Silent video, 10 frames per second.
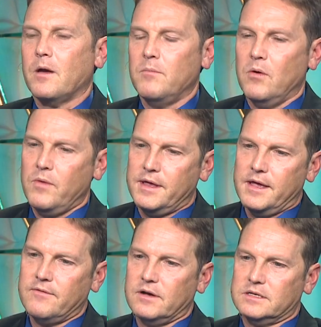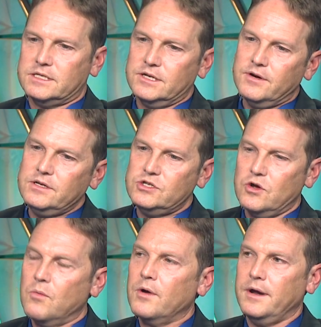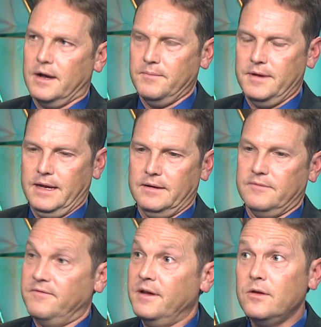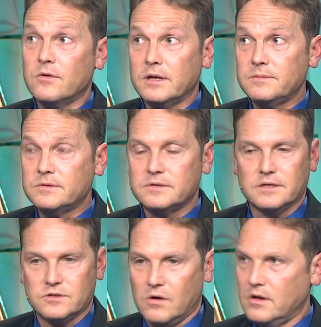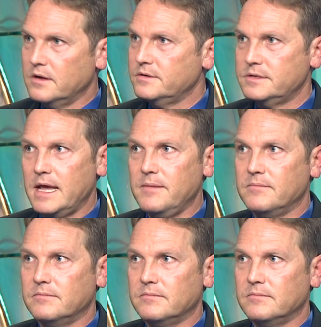But we give a serious sobering update. Video clips, it's all on tape.